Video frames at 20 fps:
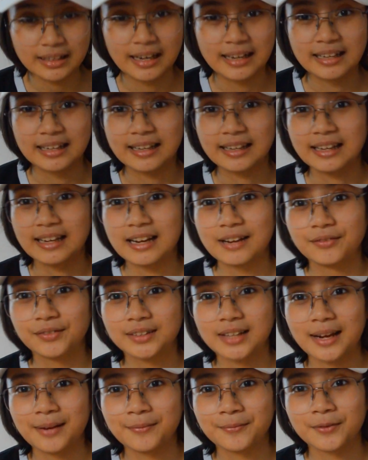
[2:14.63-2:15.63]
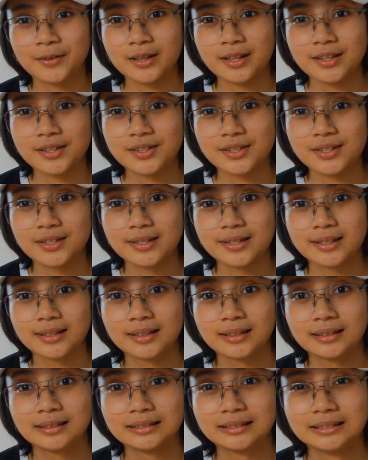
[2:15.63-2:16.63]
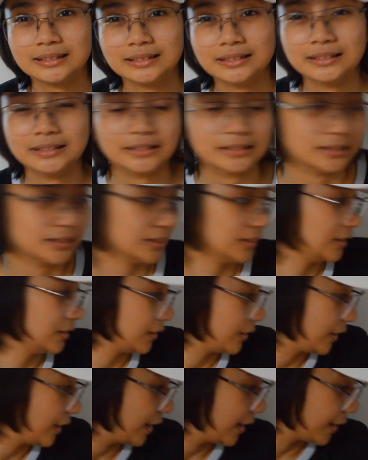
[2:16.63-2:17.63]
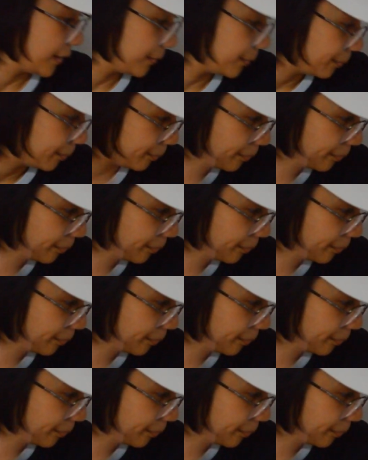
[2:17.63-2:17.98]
I have time for this. Okay.